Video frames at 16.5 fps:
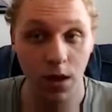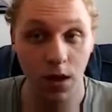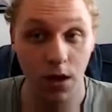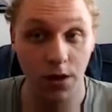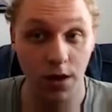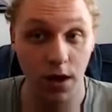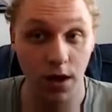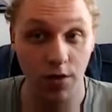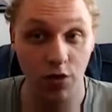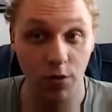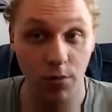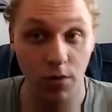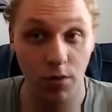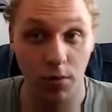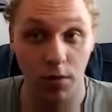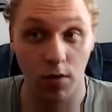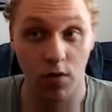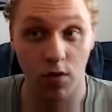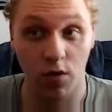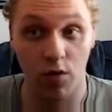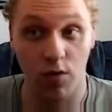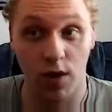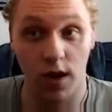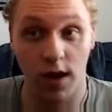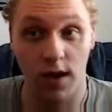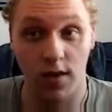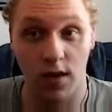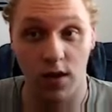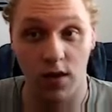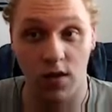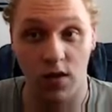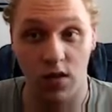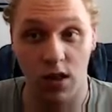The attribute I'm going to create,
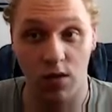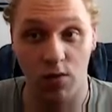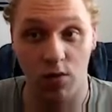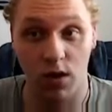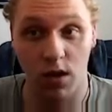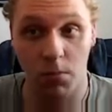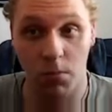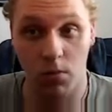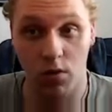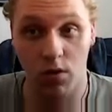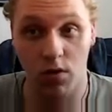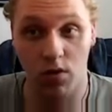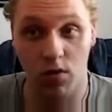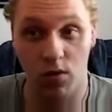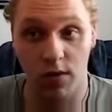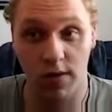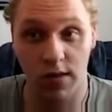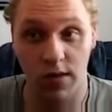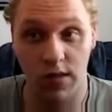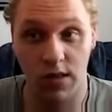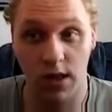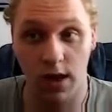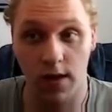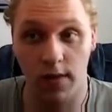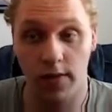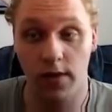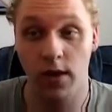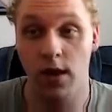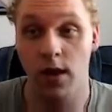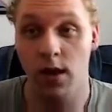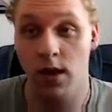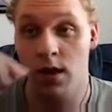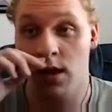and this is like really important to understand,
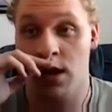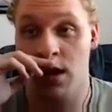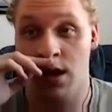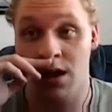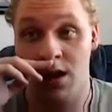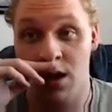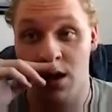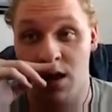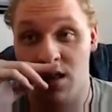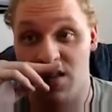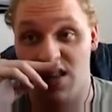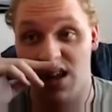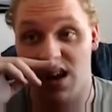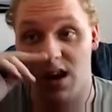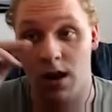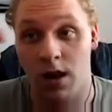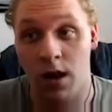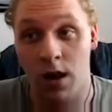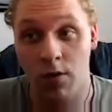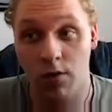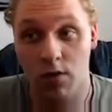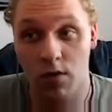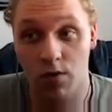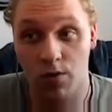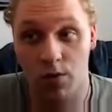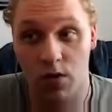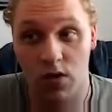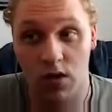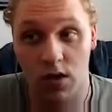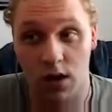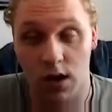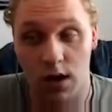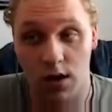is that inheritance
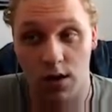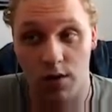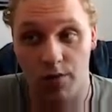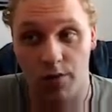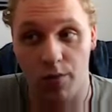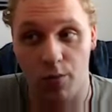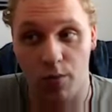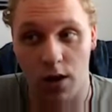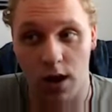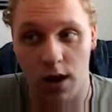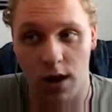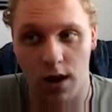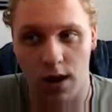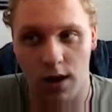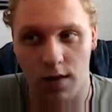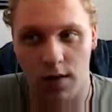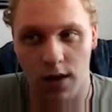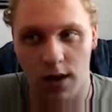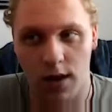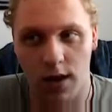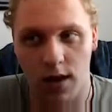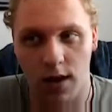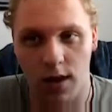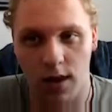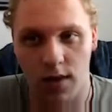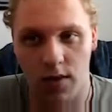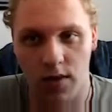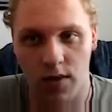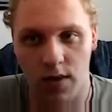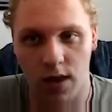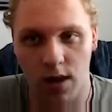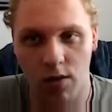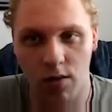works in a different way. The
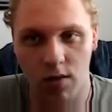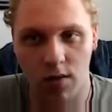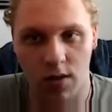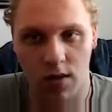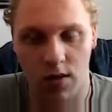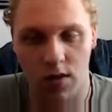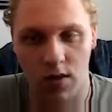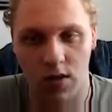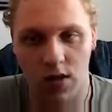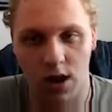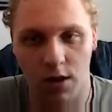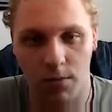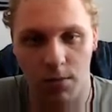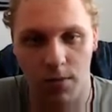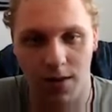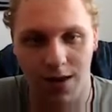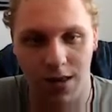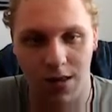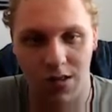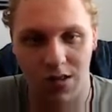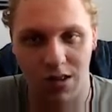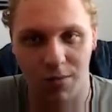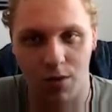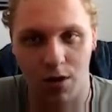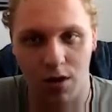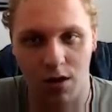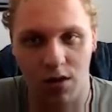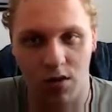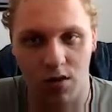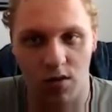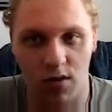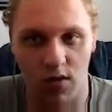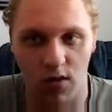inheritance can be separated
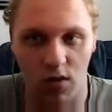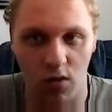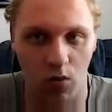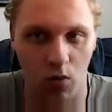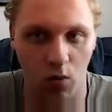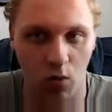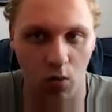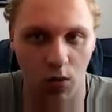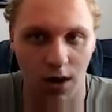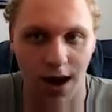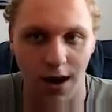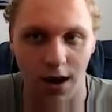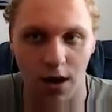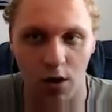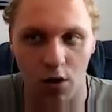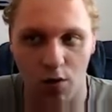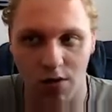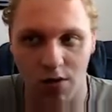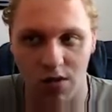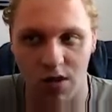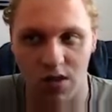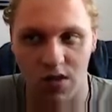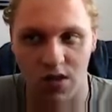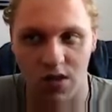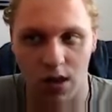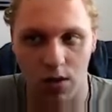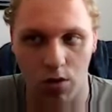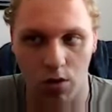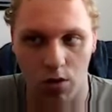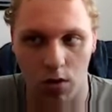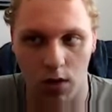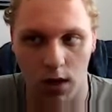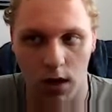into two categories,
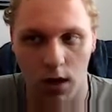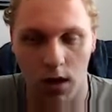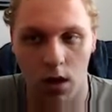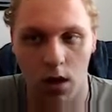essentially.